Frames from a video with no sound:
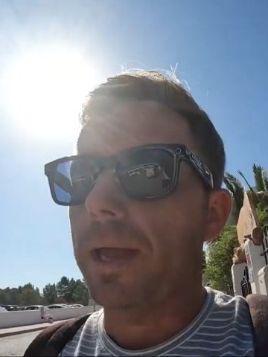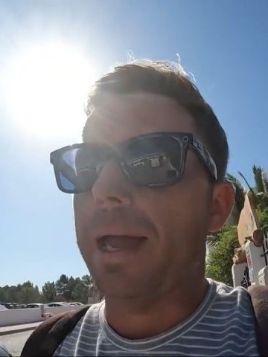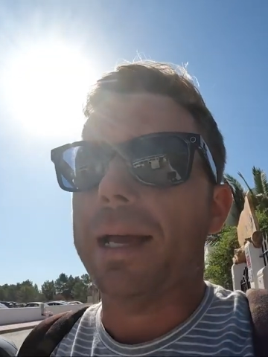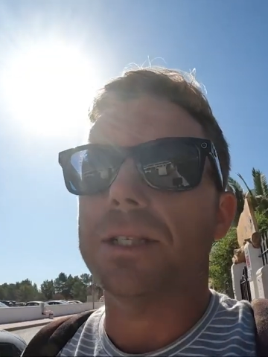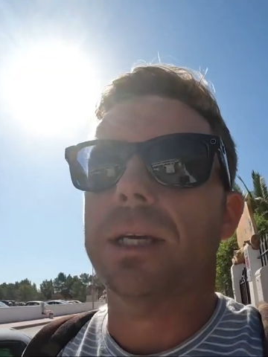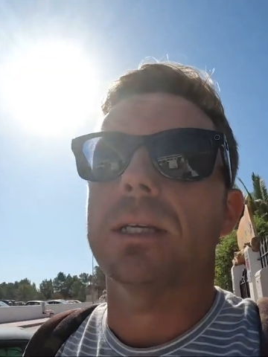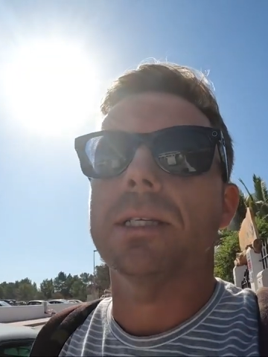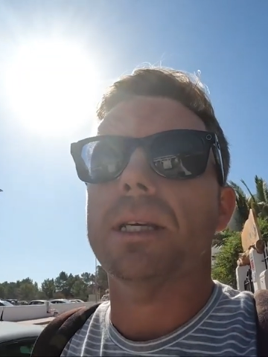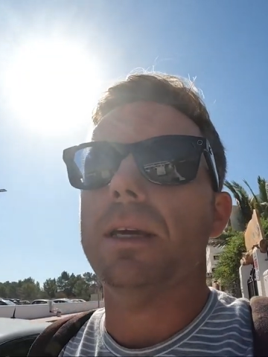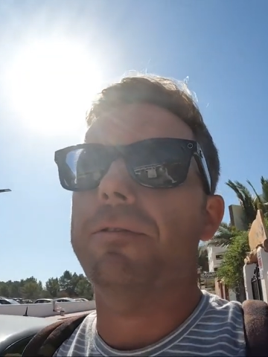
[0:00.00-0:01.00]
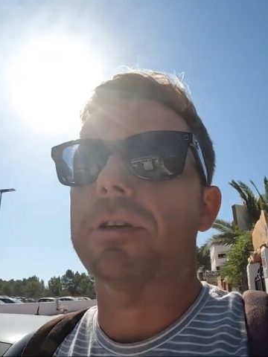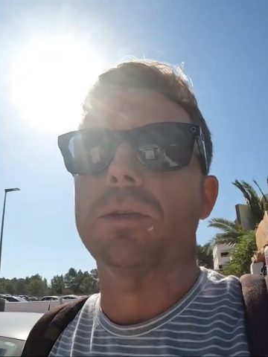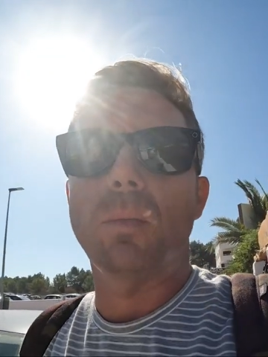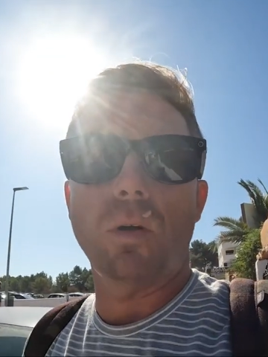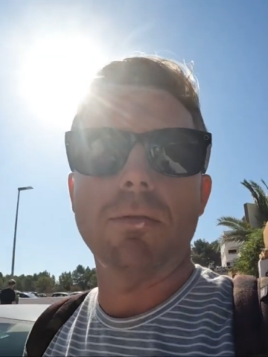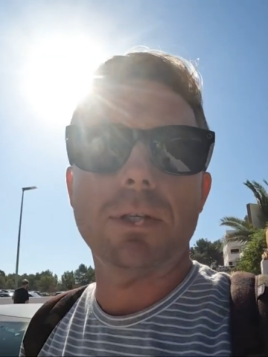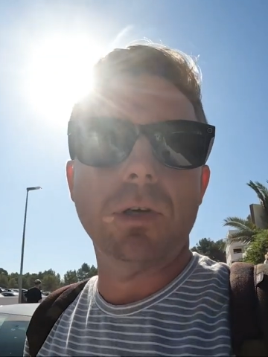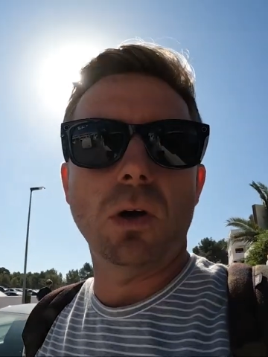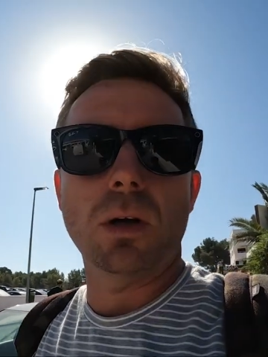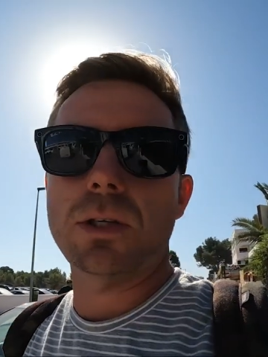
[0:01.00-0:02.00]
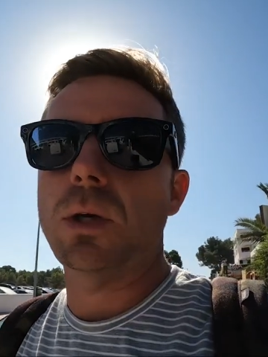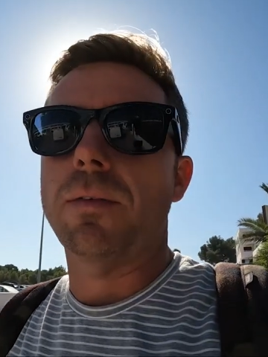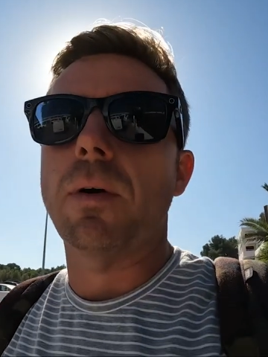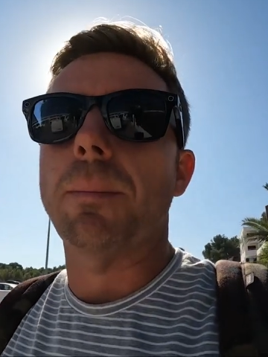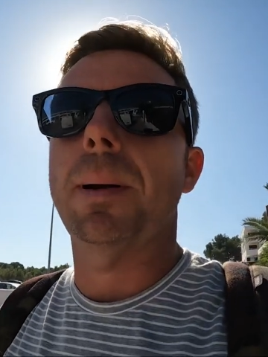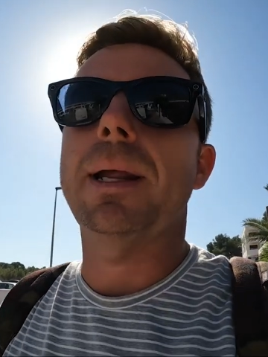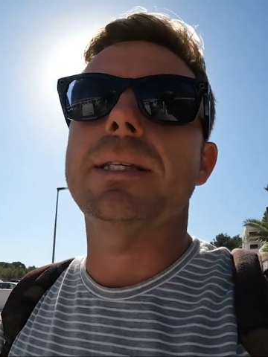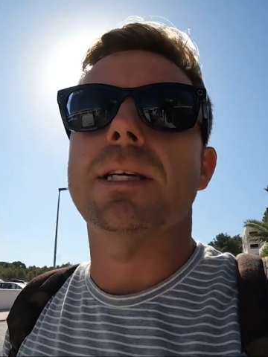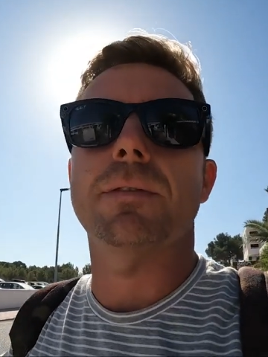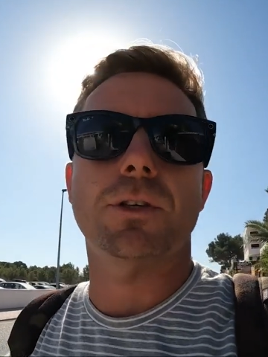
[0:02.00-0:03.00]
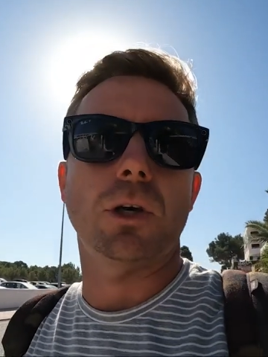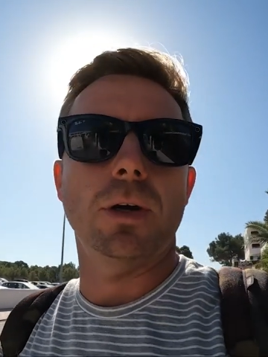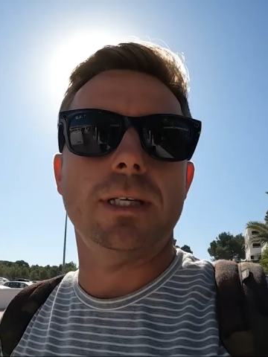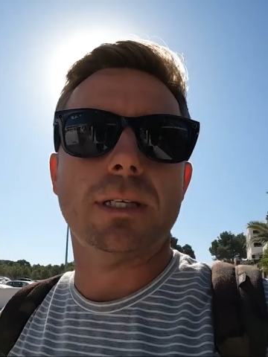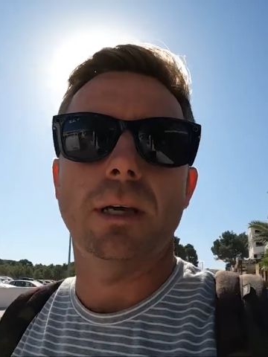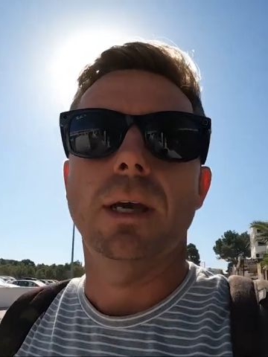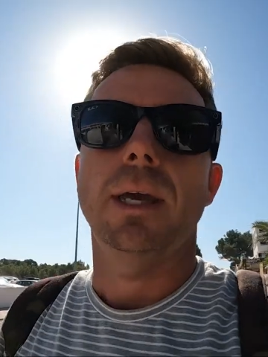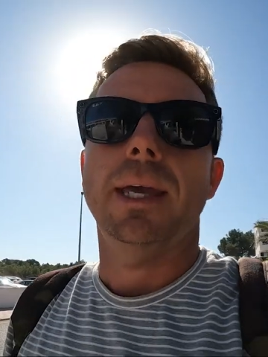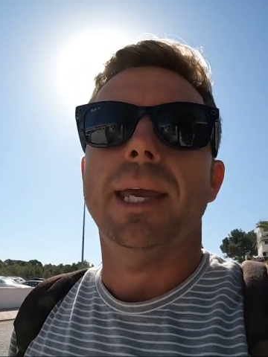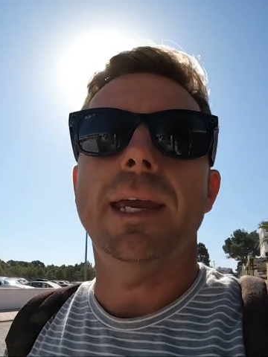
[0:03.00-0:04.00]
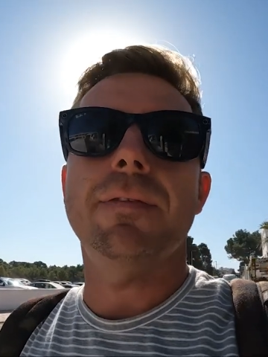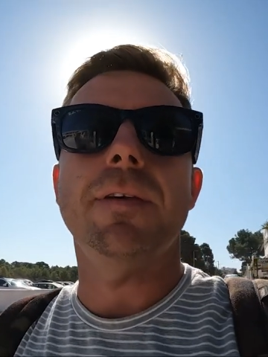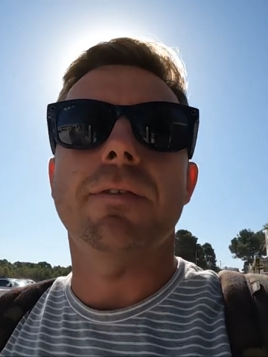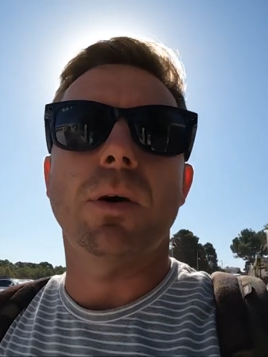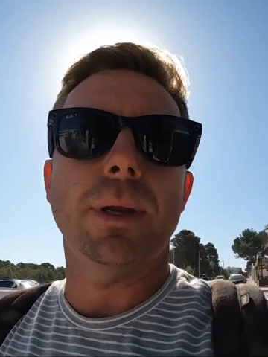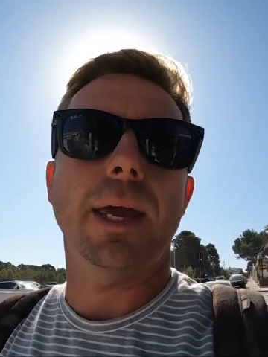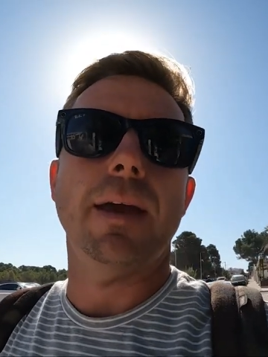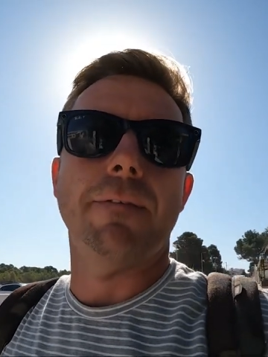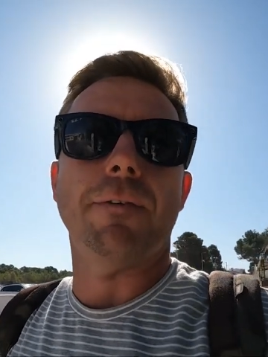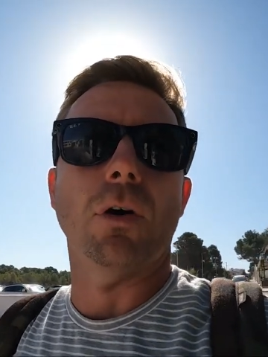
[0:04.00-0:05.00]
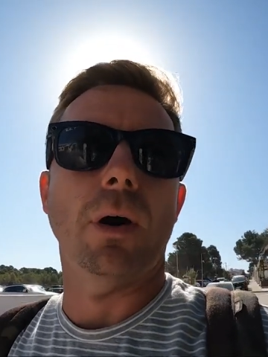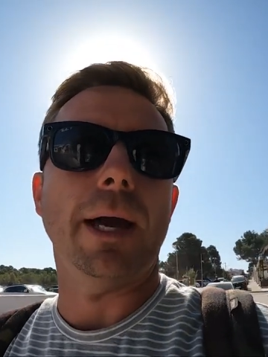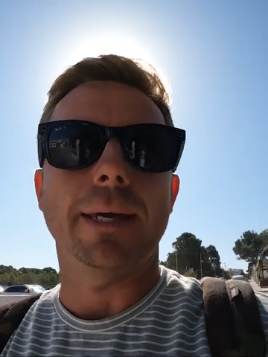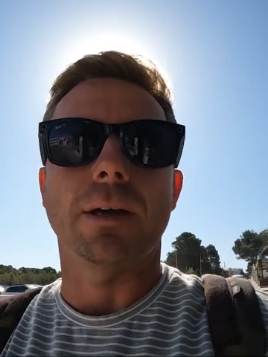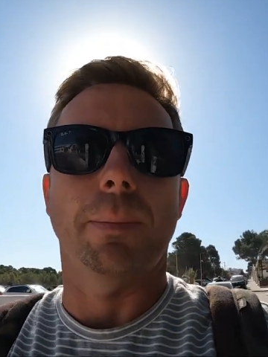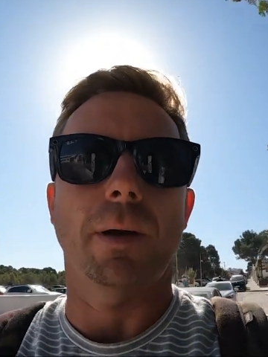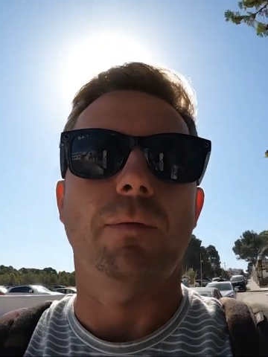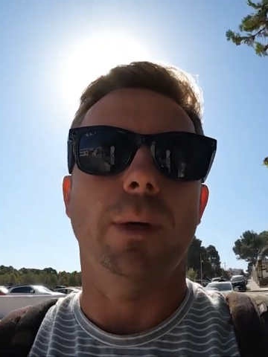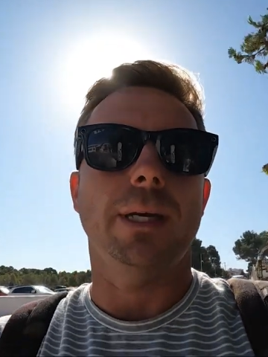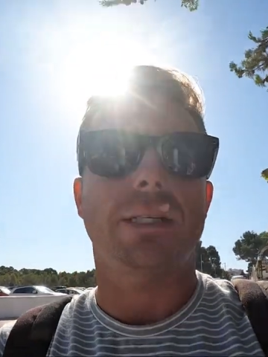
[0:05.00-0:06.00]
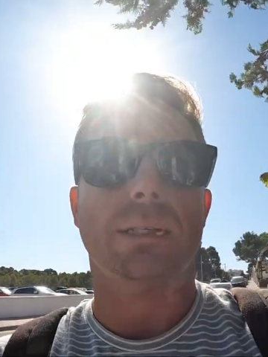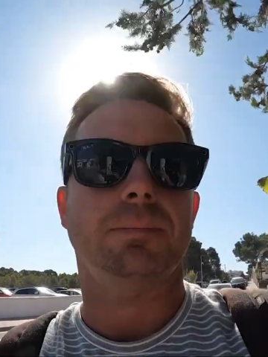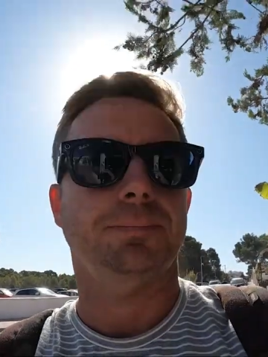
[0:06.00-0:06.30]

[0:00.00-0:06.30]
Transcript: yeah, as you can see, for a small resort, you have got plenty of choice. even if you're only here for a couple of weeks.